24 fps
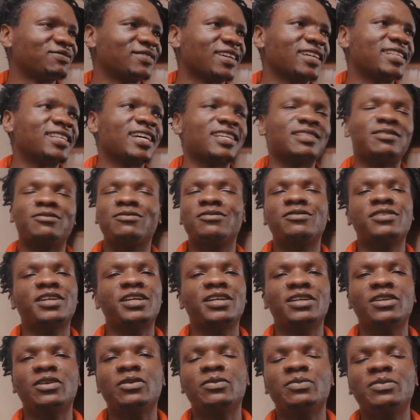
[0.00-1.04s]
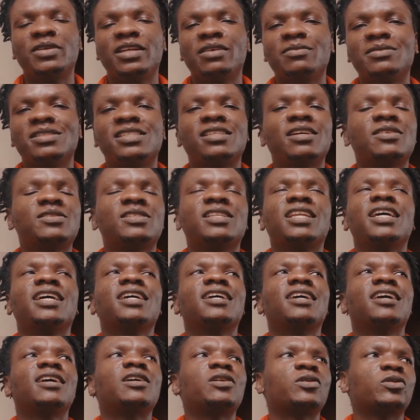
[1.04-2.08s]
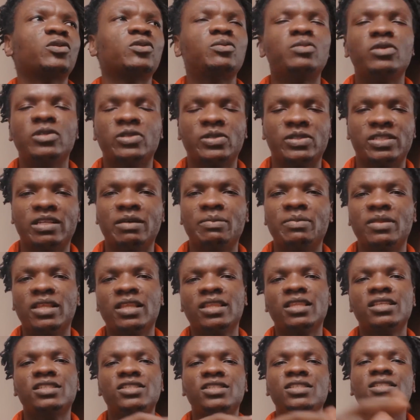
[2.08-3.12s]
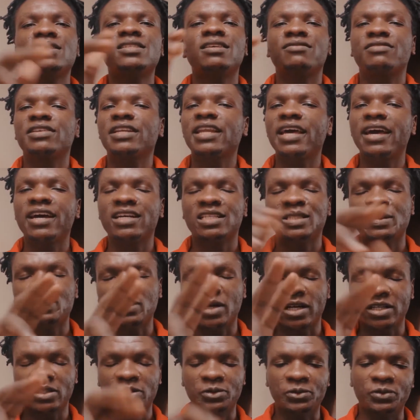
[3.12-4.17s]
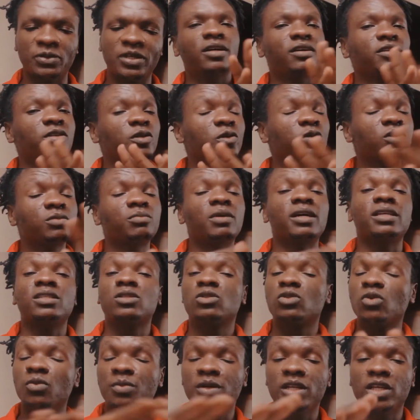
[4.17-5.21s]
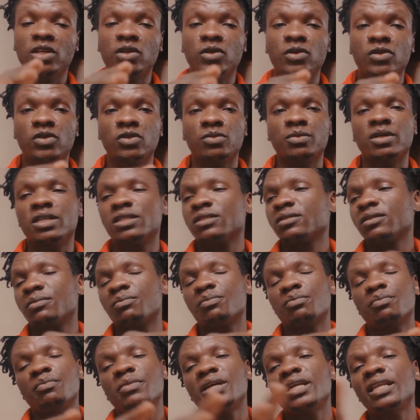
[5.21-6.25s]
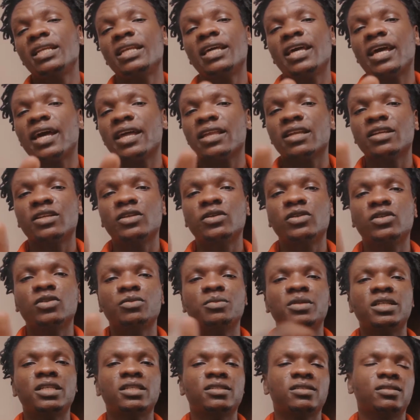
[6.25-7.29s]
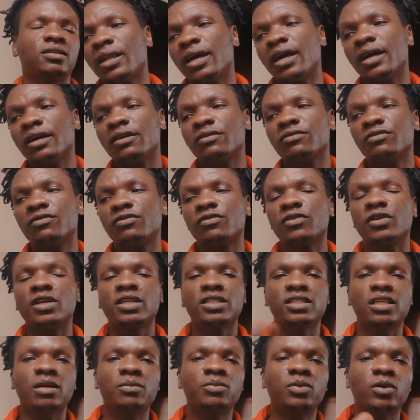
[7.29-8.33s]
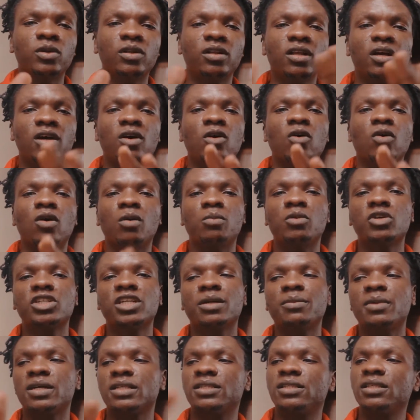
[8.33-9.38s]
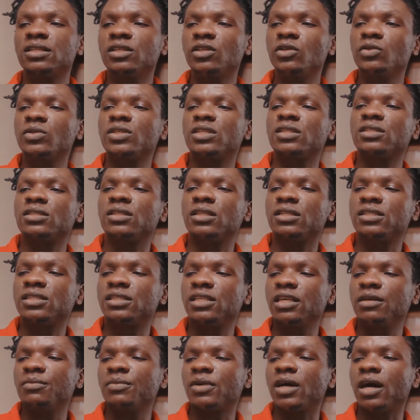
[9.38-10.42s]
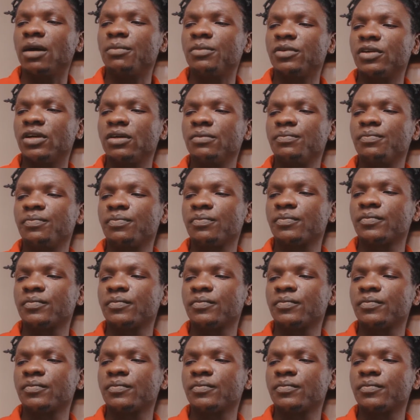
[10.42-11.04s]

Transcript: It has a very dope name. It sounds like a robot or something. The G7X Mark II. Used by so many YouTubers, mainly Kenyan YouTubers. Like, for example, Wabosha Magazine uses the same camera.